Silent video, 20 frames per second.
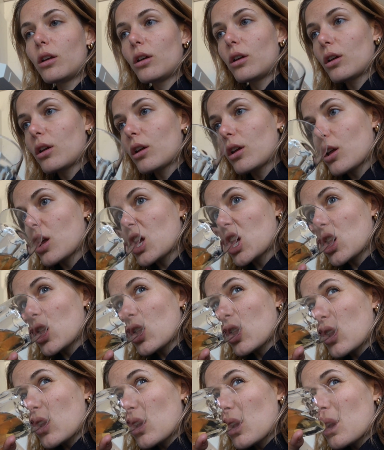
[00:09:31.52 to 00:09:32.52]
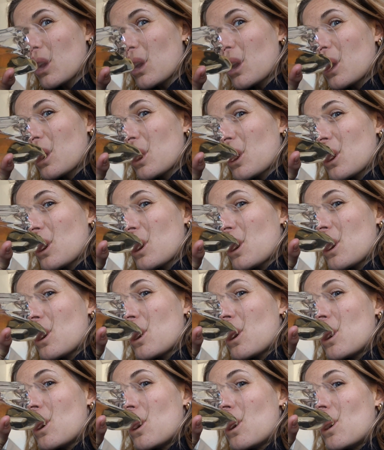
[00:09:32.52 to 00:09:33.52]

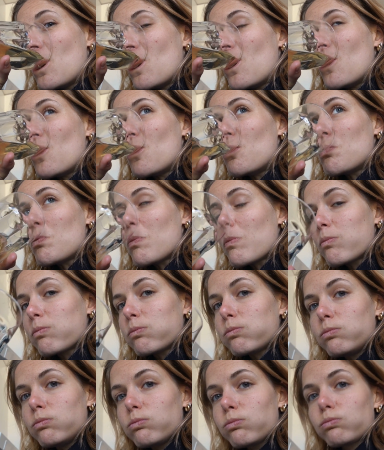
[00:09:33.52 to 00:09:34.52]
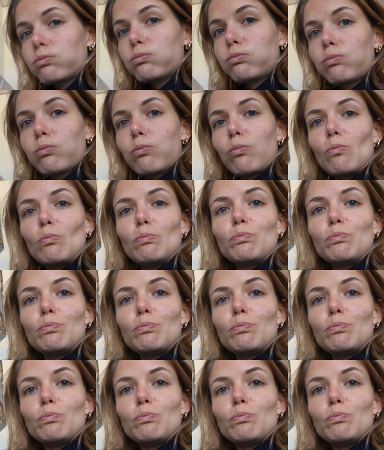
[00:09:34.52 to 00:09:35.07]
Nothing is said.